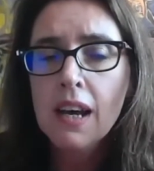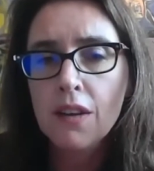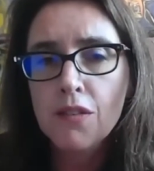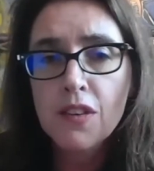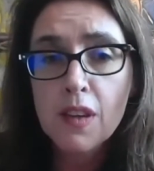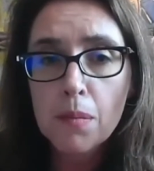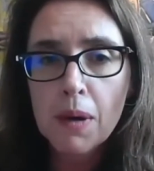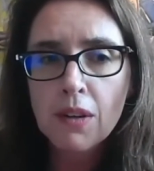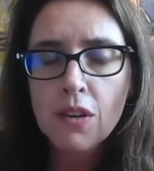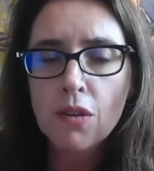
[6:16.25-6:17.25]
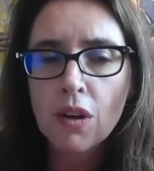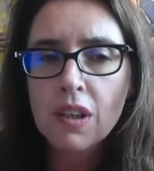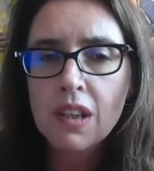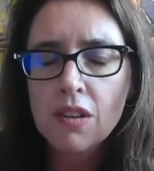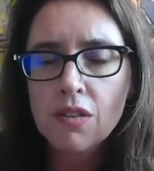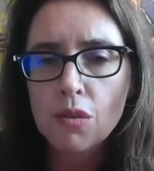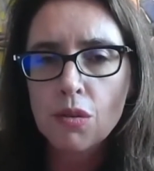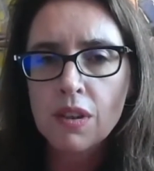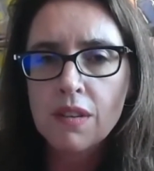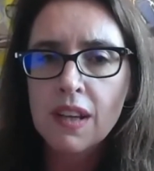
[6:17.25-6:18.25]
Now, if you think about neurotic
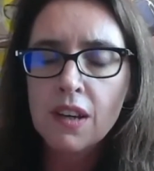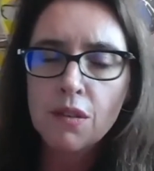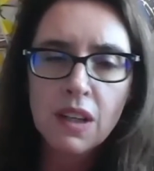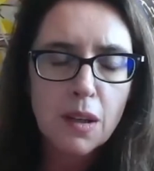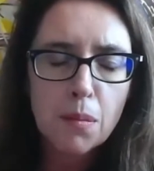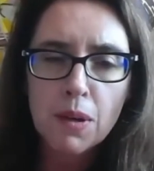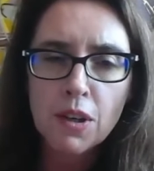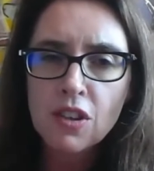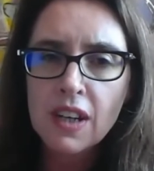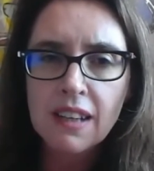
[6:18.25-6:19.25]
disorders, they're really depression,